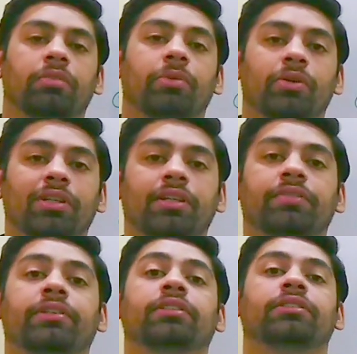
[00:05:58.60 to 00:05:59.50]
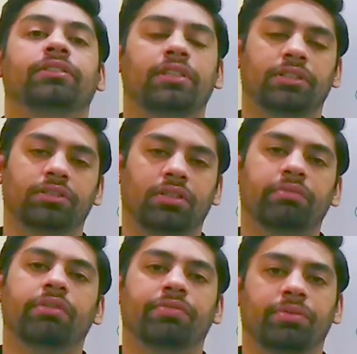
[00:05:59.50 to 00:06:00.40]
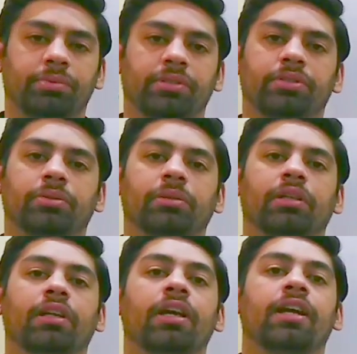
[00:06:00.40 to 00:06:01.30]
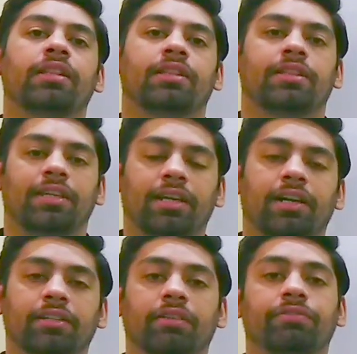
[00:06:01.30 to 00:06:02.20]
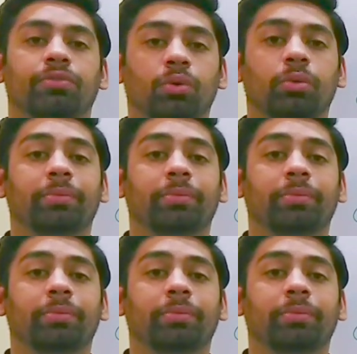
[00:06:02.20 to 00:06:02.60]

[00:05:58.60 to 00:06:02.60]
about the different stages of the frozen shoulder. There are the four